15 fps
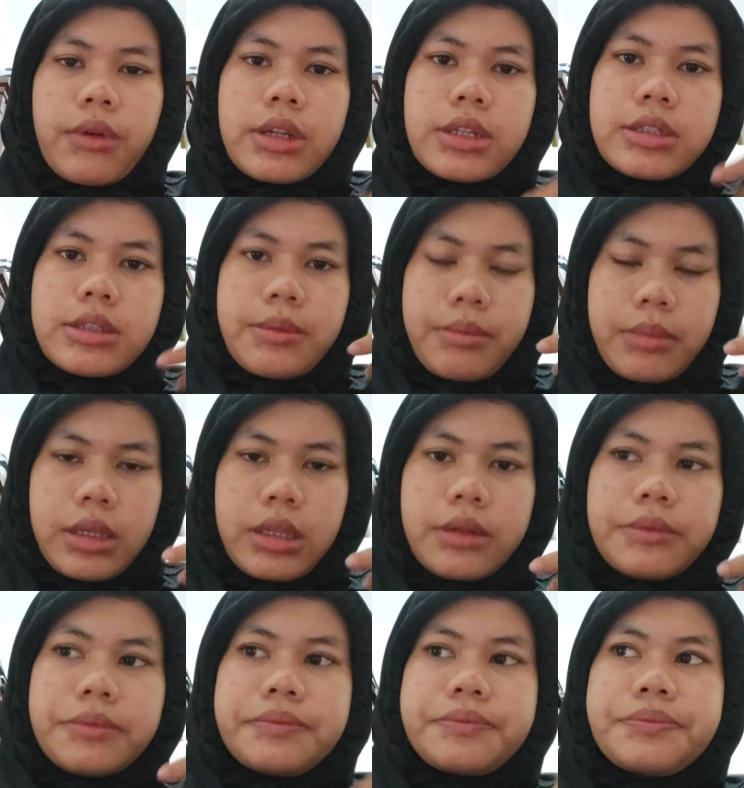What does it
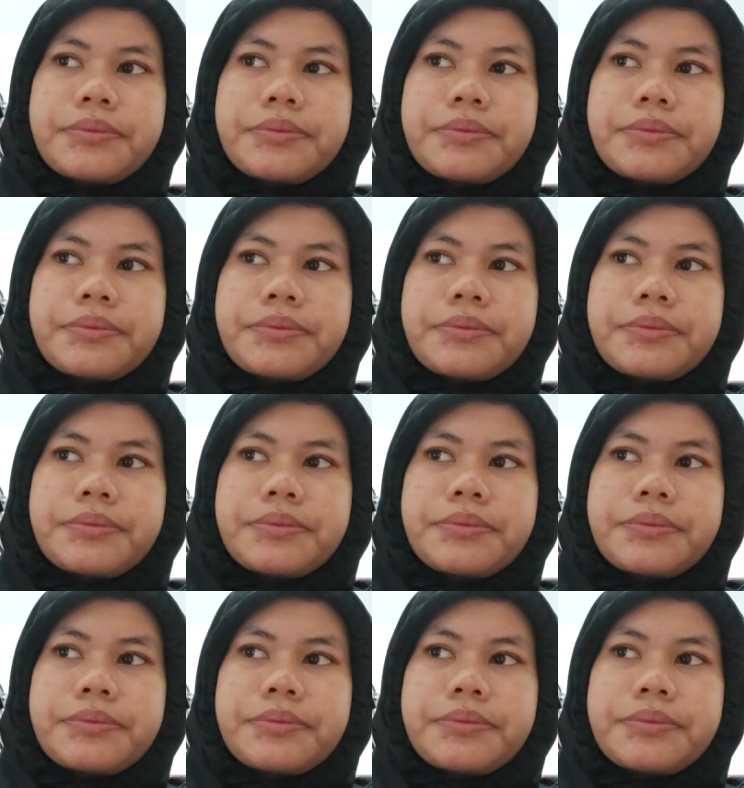mean?